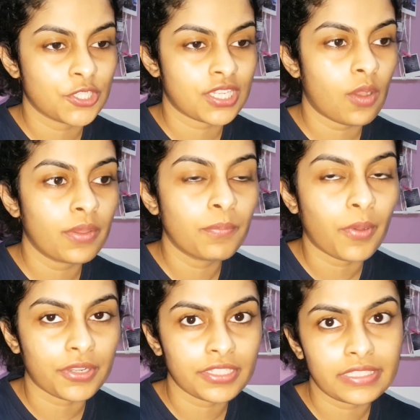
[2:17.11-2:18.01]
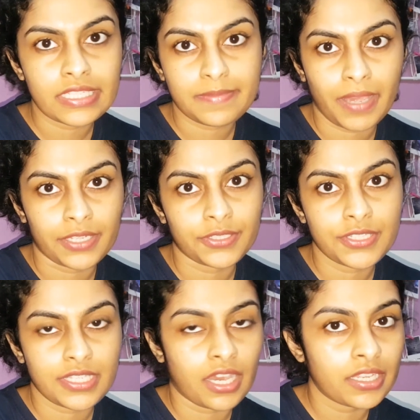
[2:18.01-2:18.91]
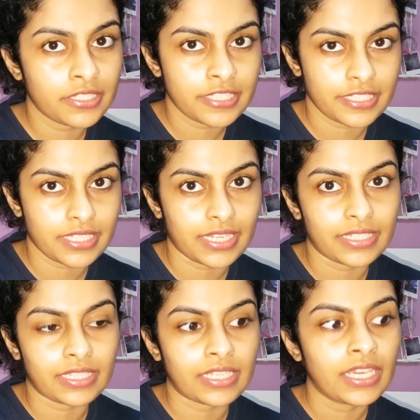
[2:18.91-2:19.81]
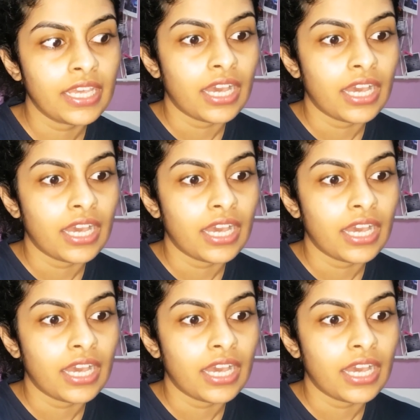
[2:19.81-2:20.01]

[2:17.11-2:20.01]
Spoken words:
just how important these matters are in society,